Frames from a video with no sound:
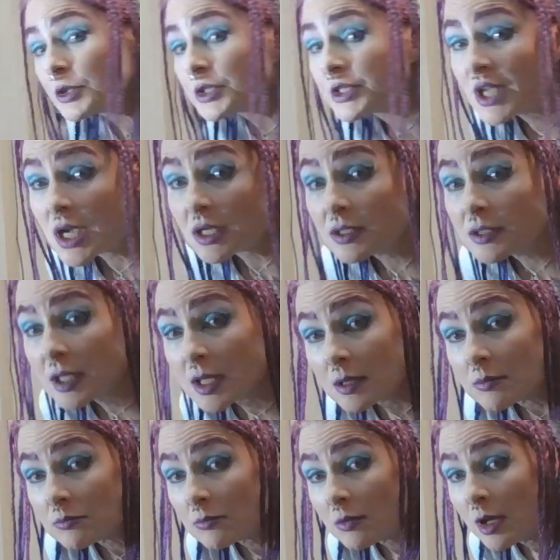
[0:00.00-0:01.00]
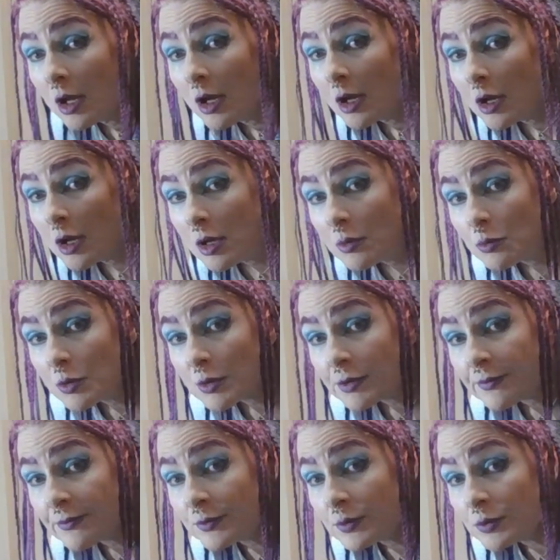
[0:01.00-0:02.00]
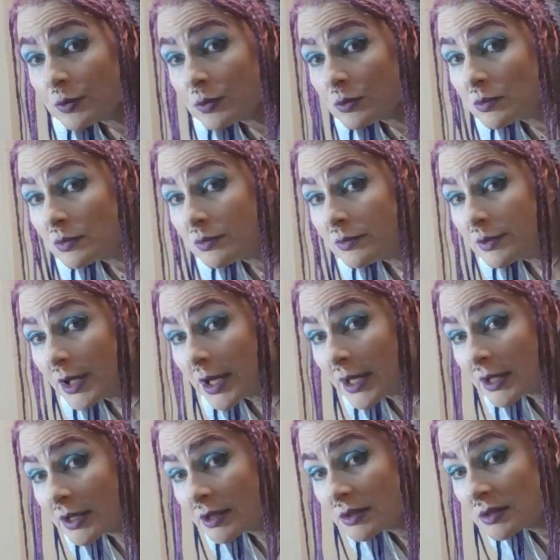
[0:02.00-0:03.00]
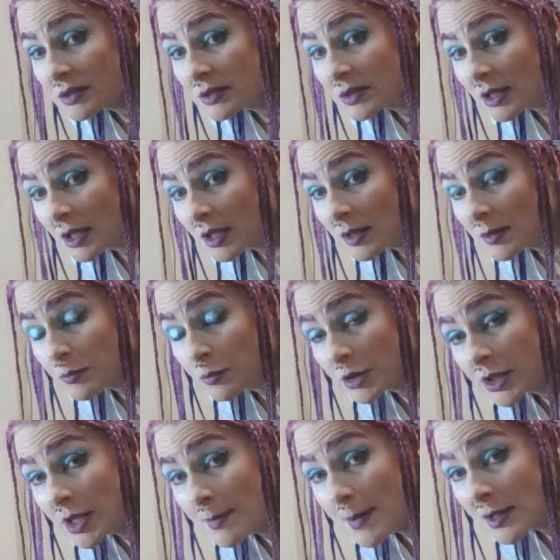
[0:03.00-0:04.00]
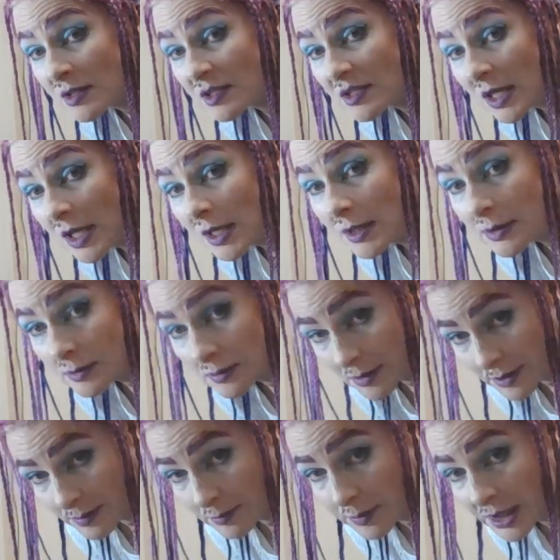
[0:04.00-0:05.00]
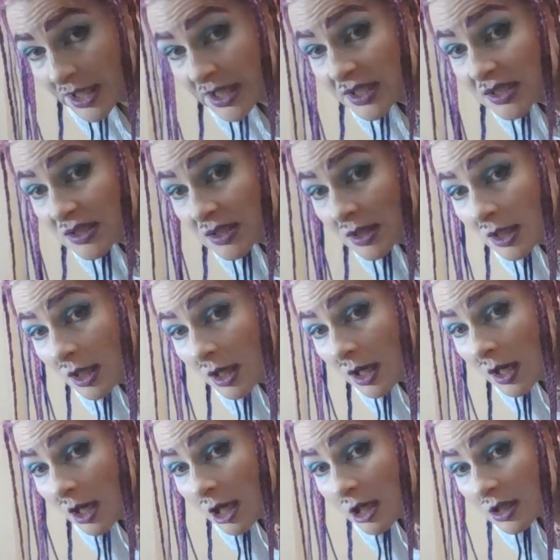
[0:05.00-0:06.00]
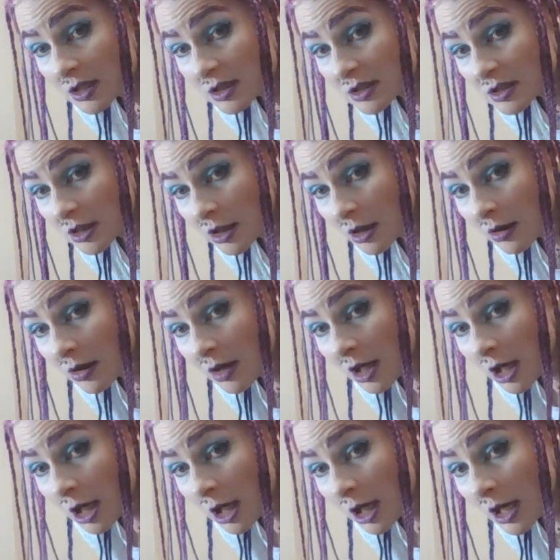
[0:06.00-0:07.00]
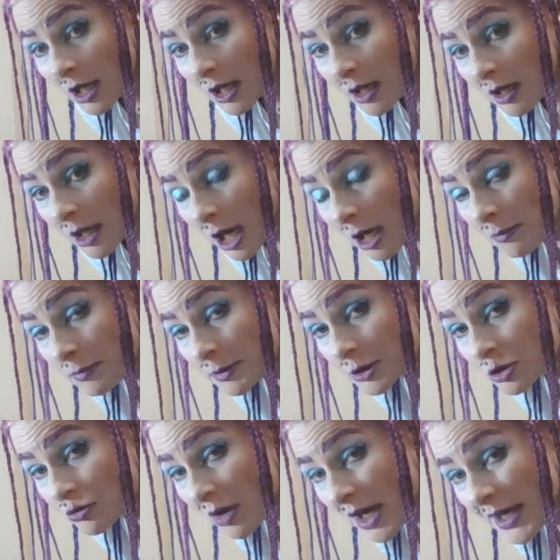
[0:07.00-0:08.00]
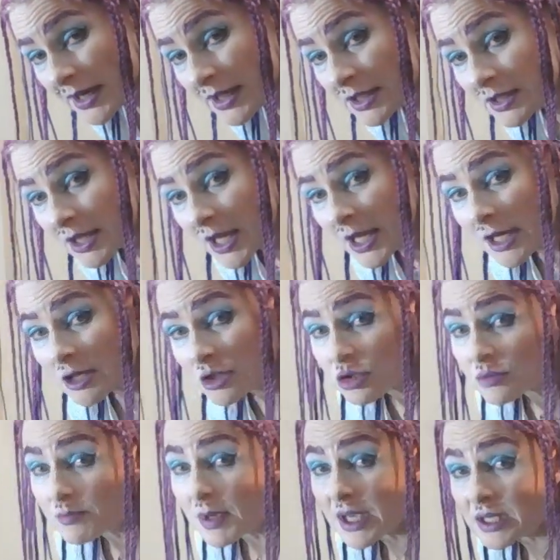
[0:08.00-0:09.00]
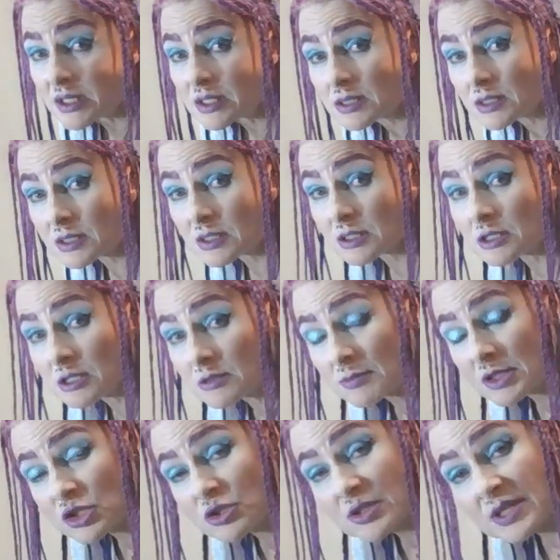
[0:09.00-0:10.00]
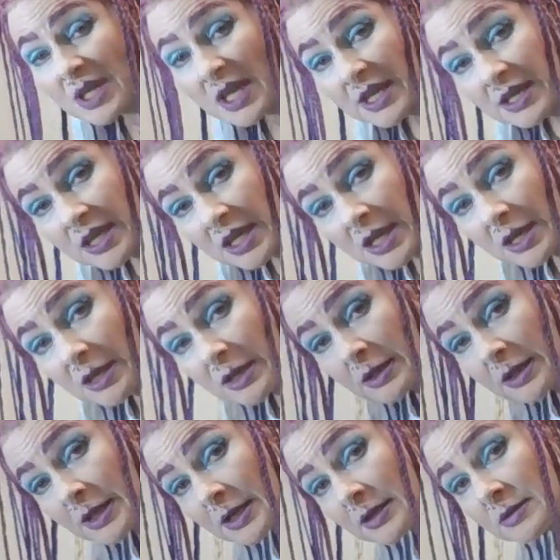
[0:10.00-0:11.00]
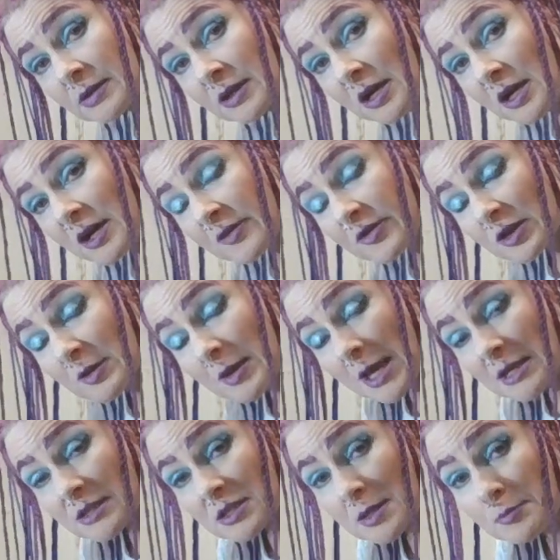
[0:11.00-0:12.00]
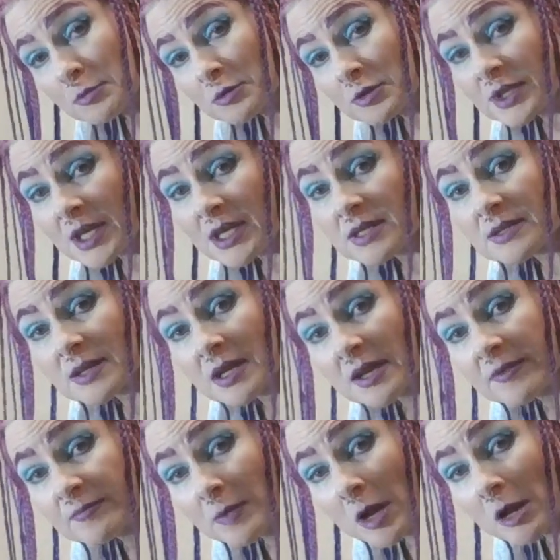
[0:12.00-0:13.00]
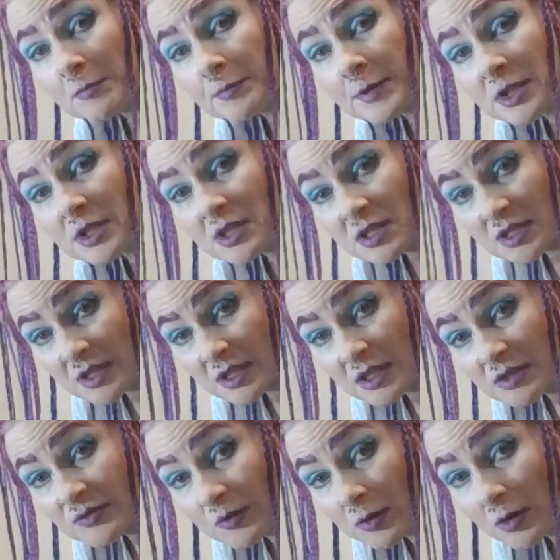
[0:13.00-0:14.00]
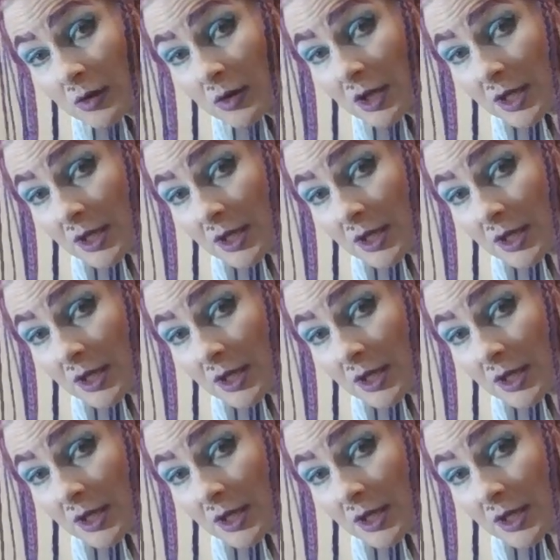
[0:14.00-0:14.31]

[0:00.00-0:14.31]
protect them with food and put them outside someplace. So I've been trying to catch mice as much as I can, and for the last couple of days I have not been successful,